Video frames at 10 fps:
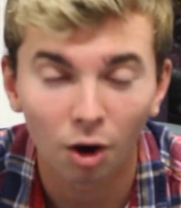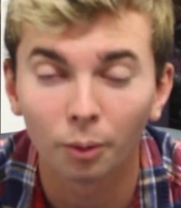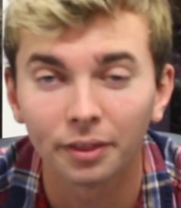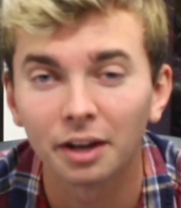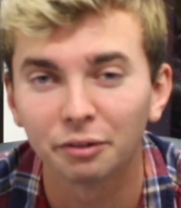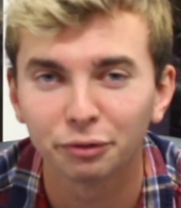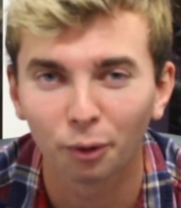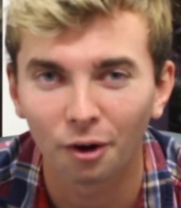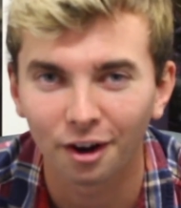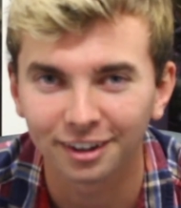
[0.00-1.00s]
Oh, and then
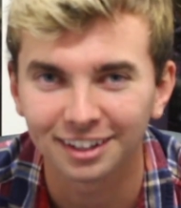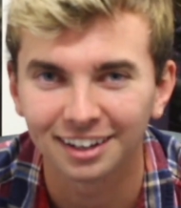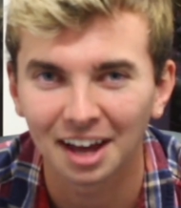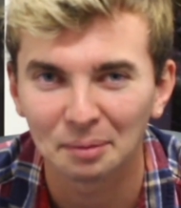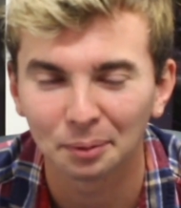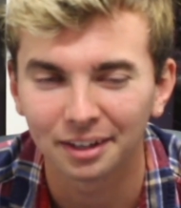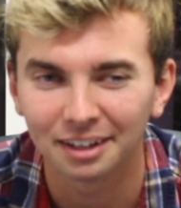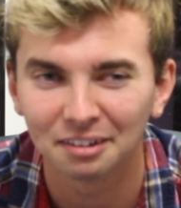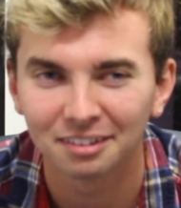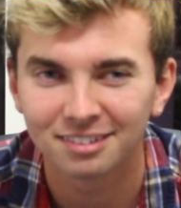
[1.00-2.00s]
floor hockey I
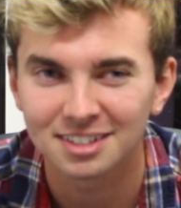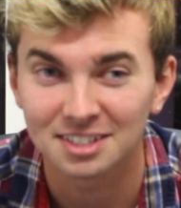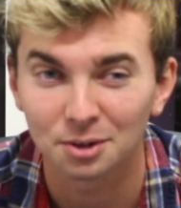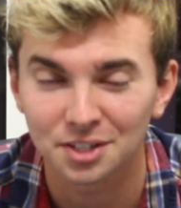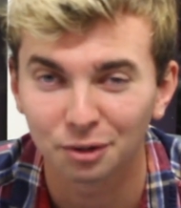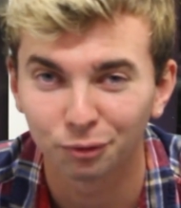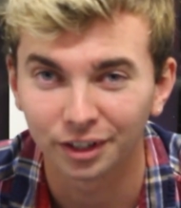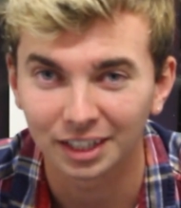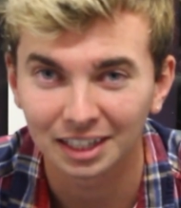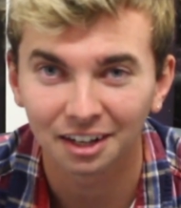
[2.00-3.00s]
played since I was like
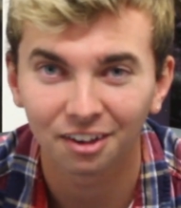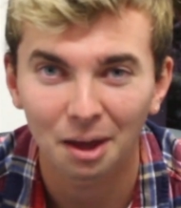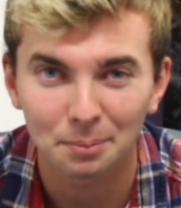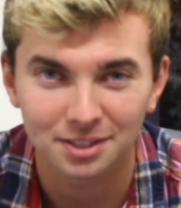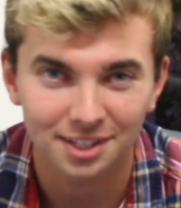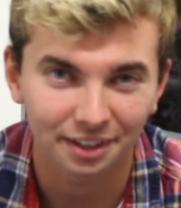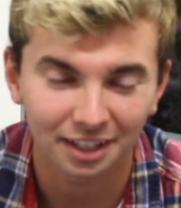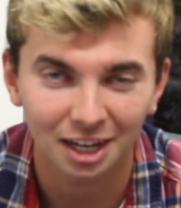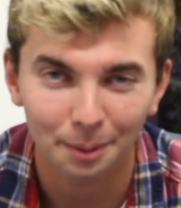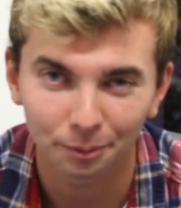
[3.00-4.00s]
really little up until
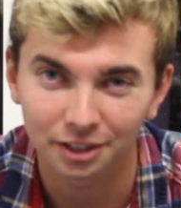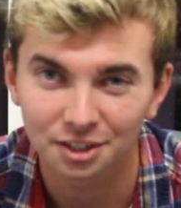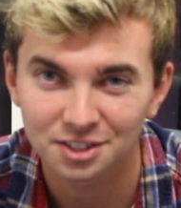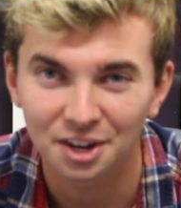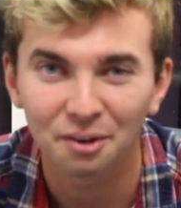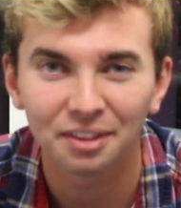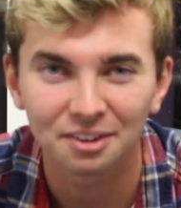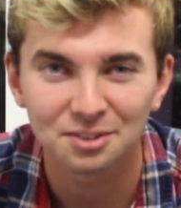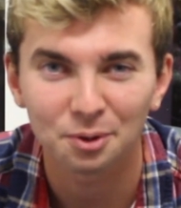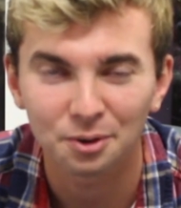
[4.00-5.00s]
like a couple of years ago.
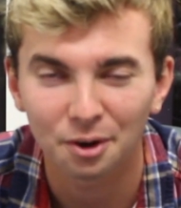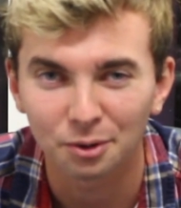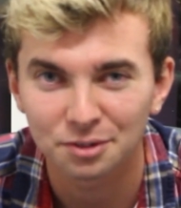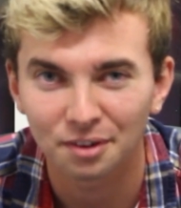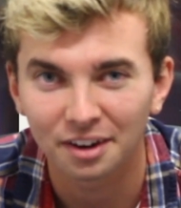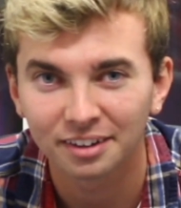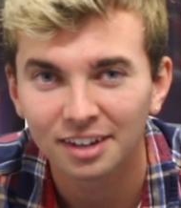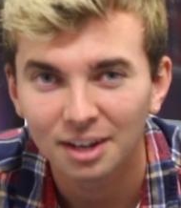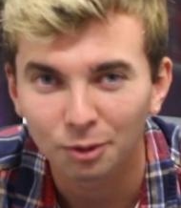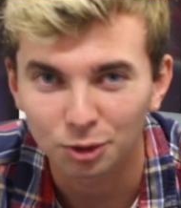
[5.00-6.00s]
That was always fun.
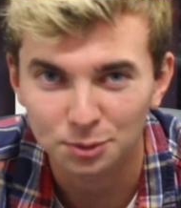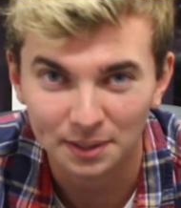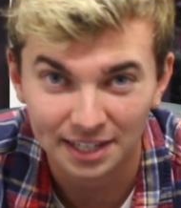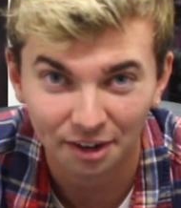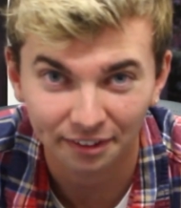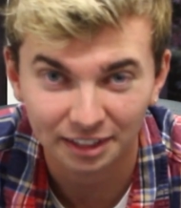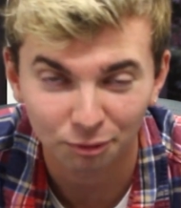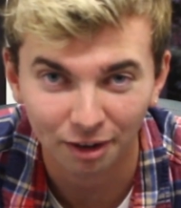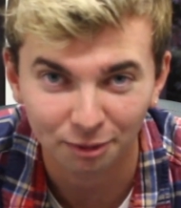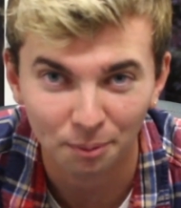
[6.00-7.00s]
We used to play down at like the
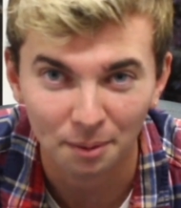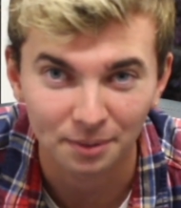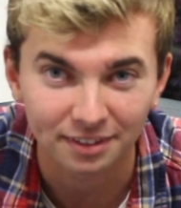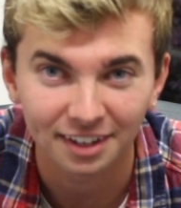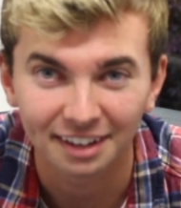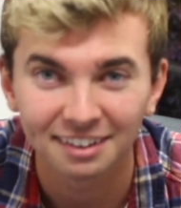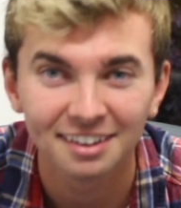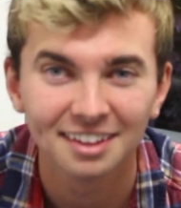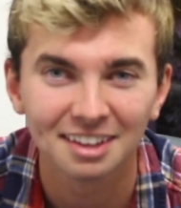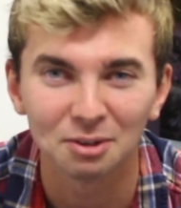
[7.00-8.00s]
rec department, and
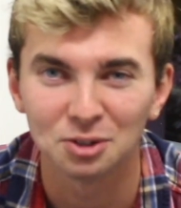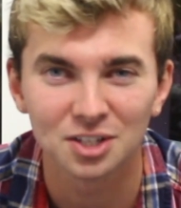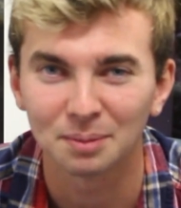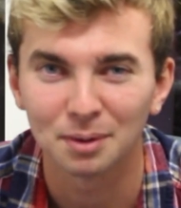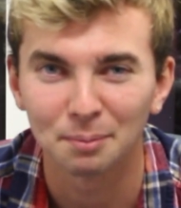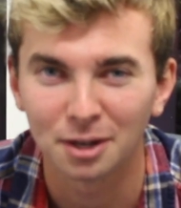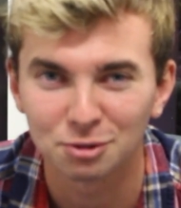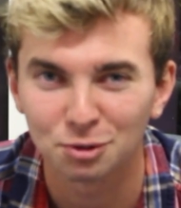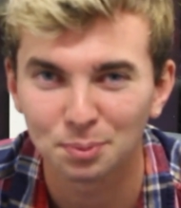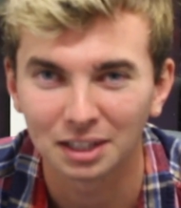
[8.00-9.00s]
there used to be a bunch
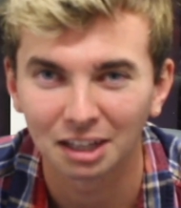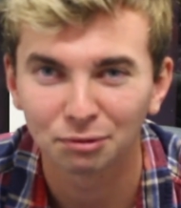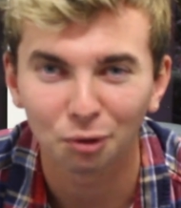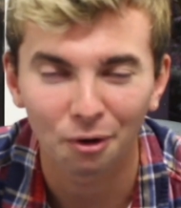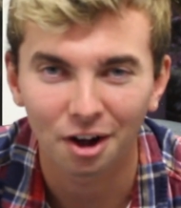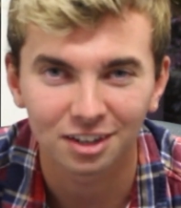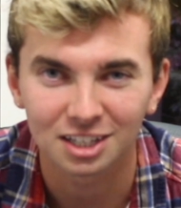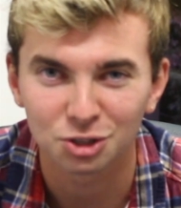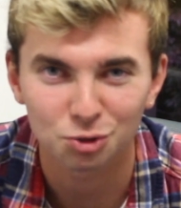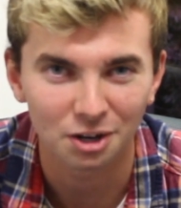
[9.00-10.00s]
of us playing like floor hockey
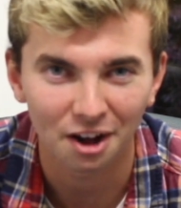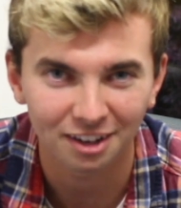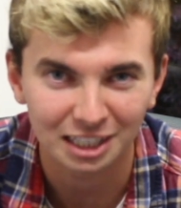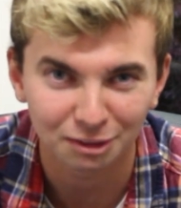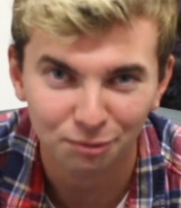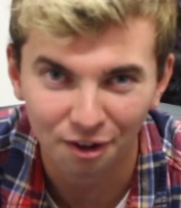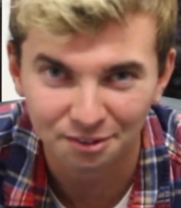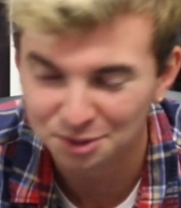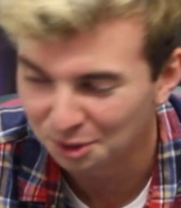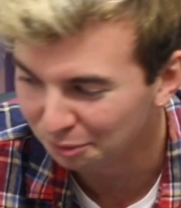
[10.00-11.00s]
and street hockey in the fall. It
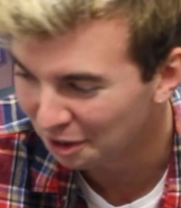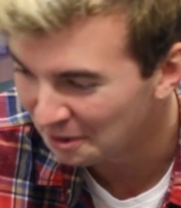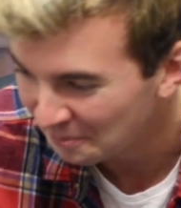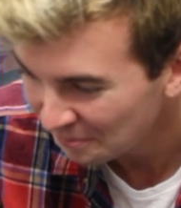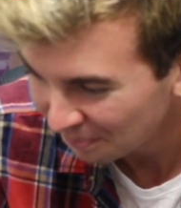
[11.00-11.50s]
was so fun.